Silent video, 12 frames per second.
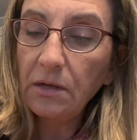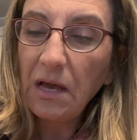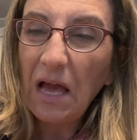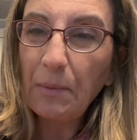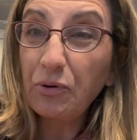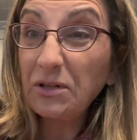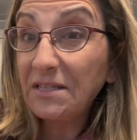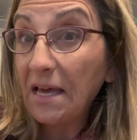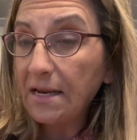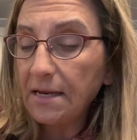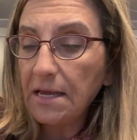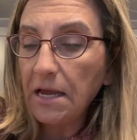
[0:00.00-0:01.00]
I put 10
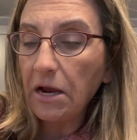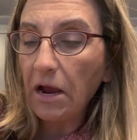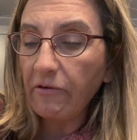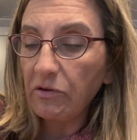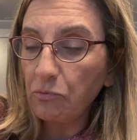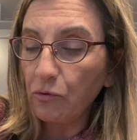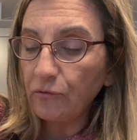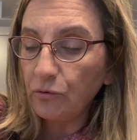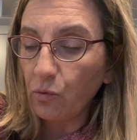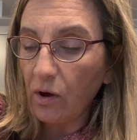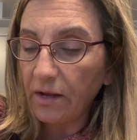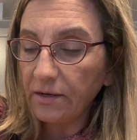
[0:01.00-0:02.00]
in here. I removed
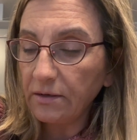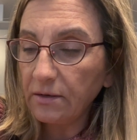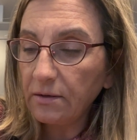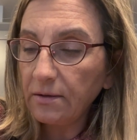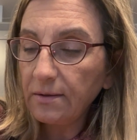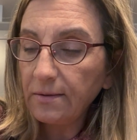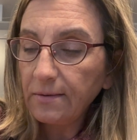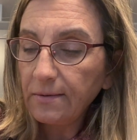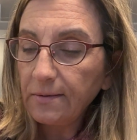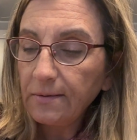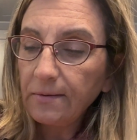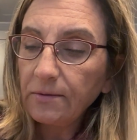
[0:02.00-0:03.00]
one.
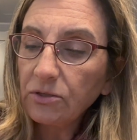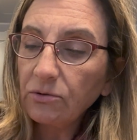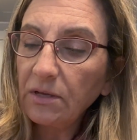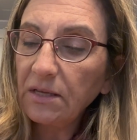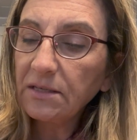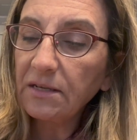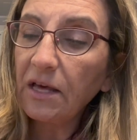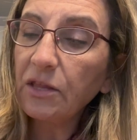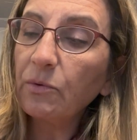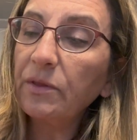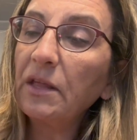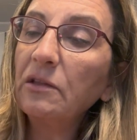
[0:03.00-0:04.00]
So here's another
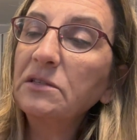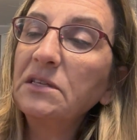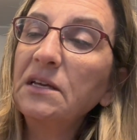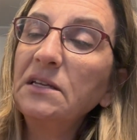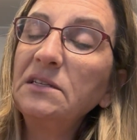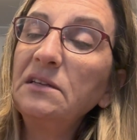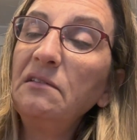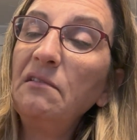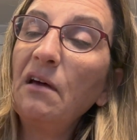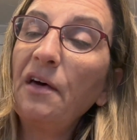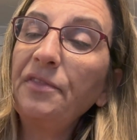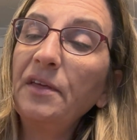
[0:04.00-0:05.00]
one that looks like it did
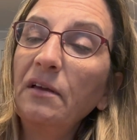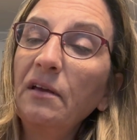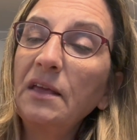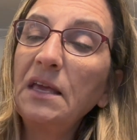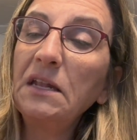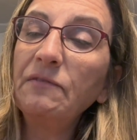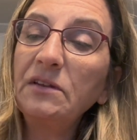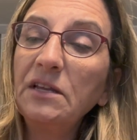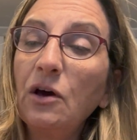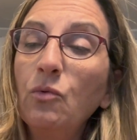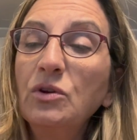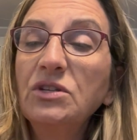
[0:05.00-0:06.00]
nothing. I can't even
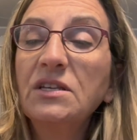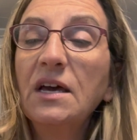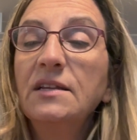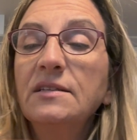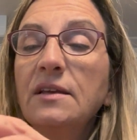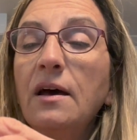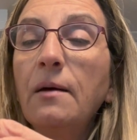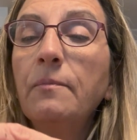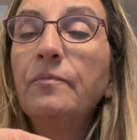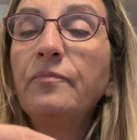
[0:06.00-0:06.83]
tell which side is up.